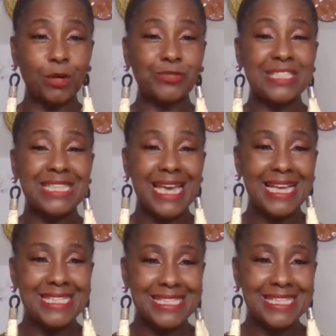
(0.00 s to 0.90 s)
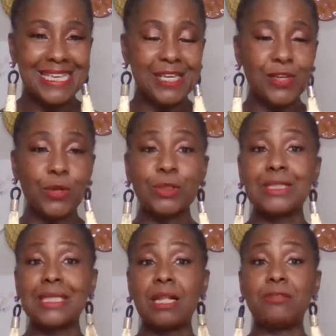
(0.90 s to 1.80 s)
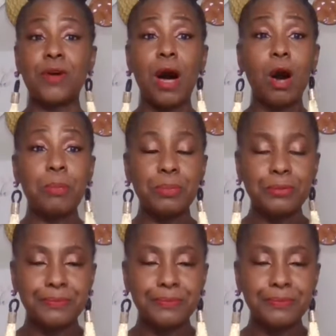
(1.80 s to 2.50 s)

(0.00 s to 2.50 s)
of tensing yourself up.